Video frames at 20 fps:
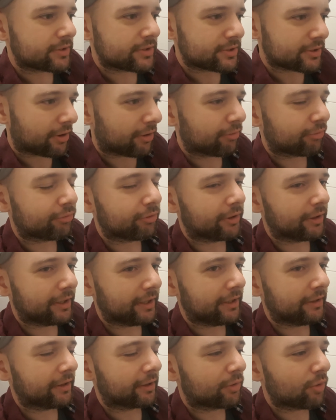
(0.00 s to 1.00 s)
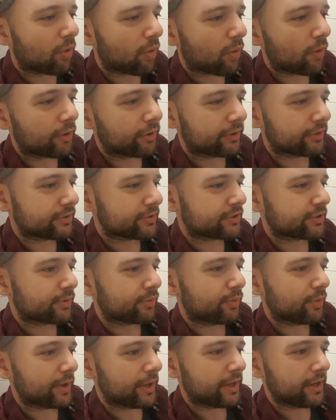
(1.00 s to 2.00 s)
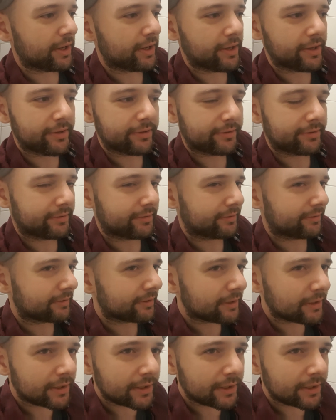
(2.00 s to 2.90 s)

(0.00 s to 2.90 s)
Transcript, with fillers: software in accordance with